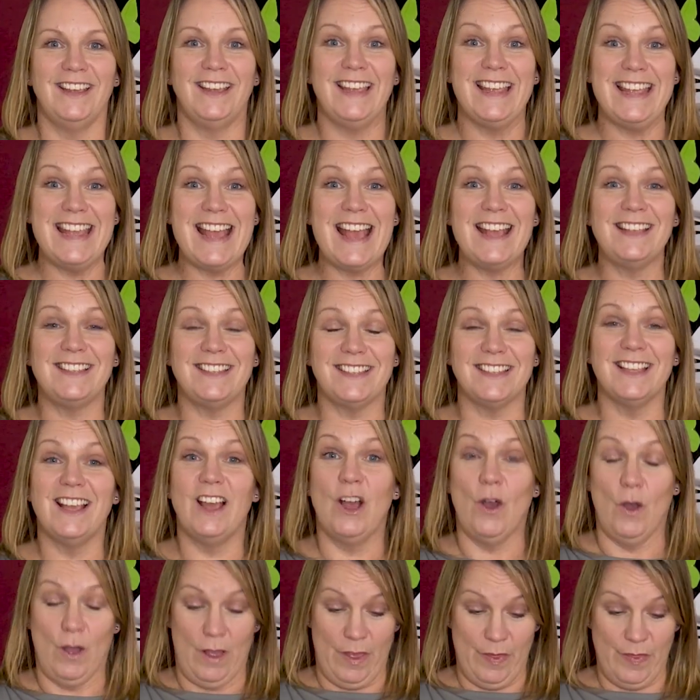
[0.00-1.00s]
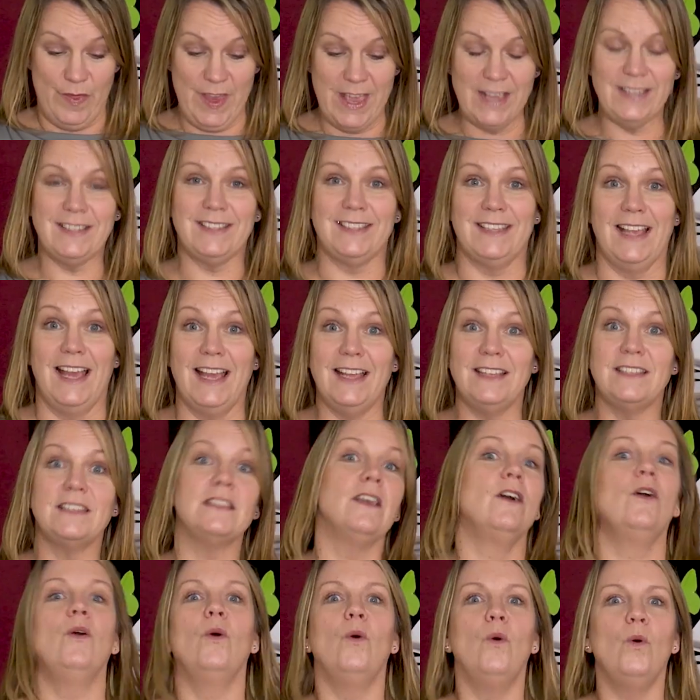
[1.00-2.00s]
Yes, this says
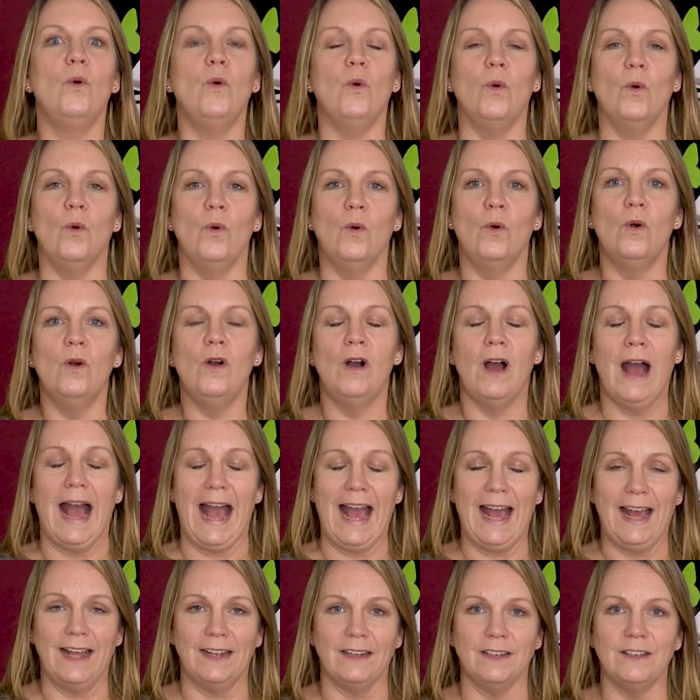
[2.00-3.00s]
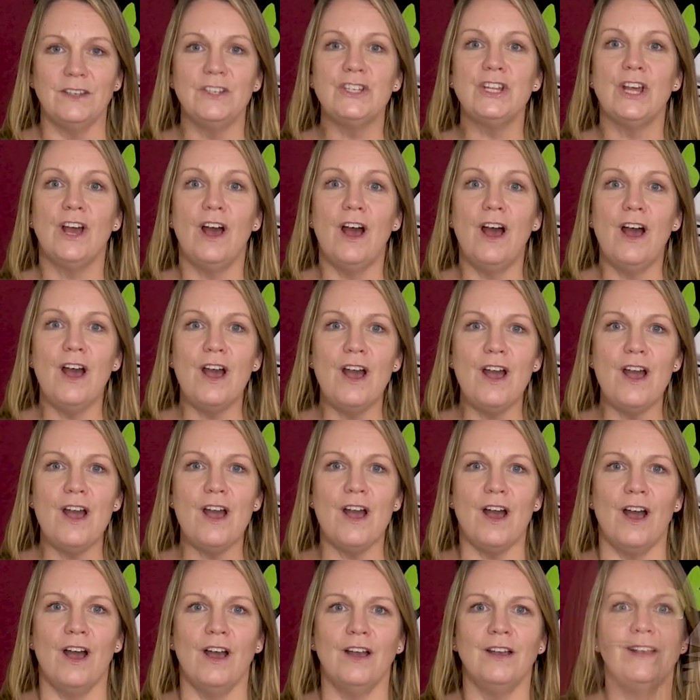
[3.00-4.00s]
or and
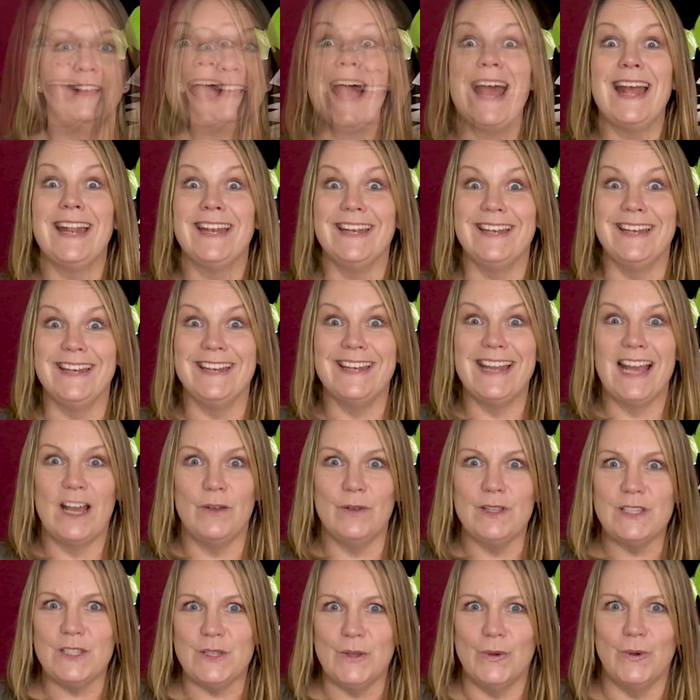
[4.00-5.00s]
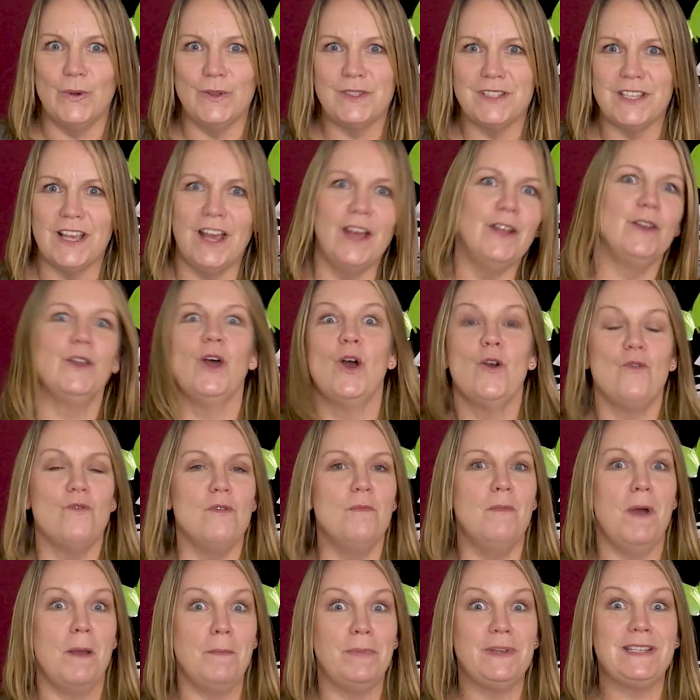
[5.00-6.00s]
Now it's your turn.
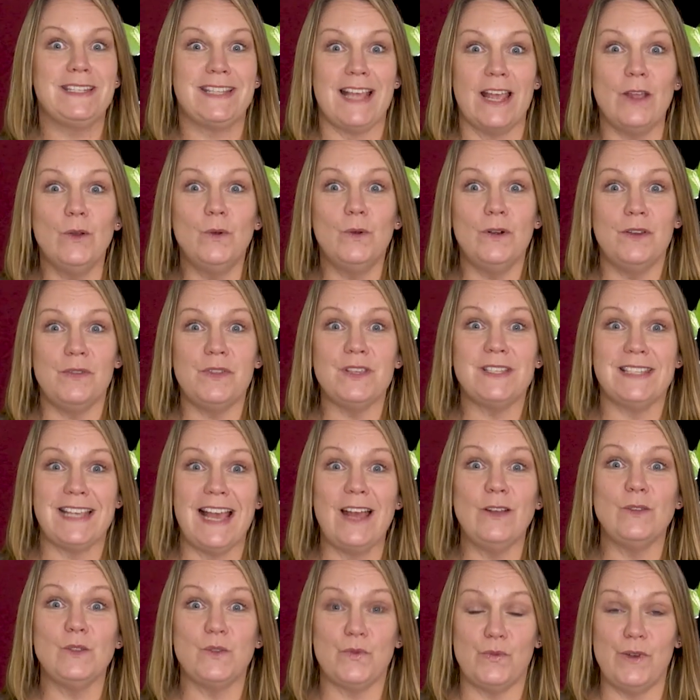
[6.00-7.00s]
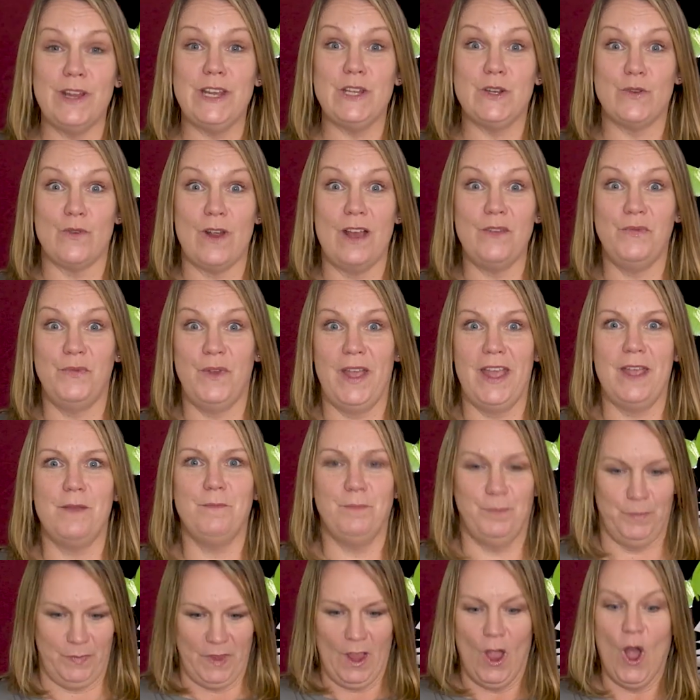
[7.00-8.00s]
Remember to say all of the sounds for each grapheme.
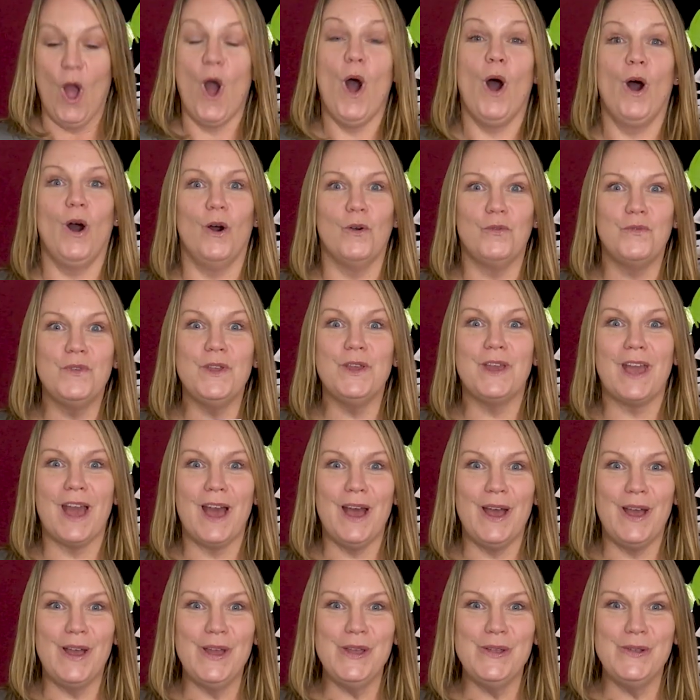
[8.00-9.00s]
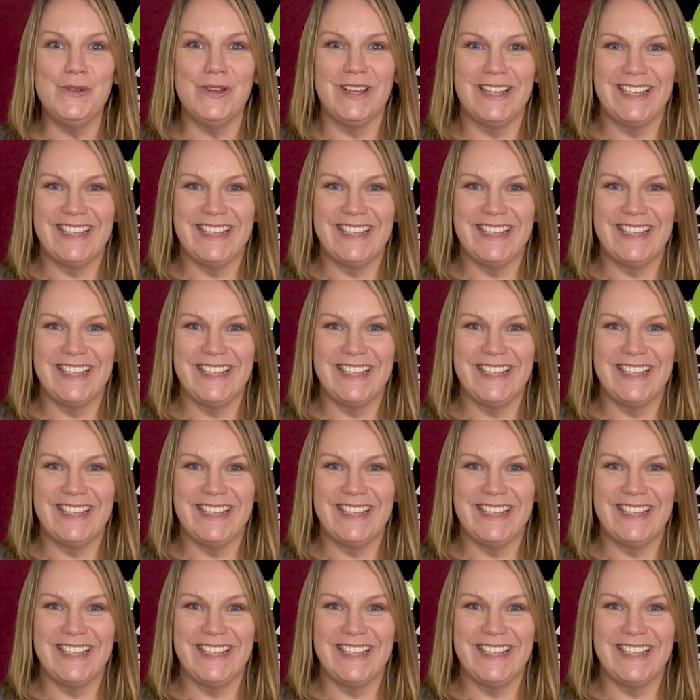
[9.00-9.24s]
Off you go.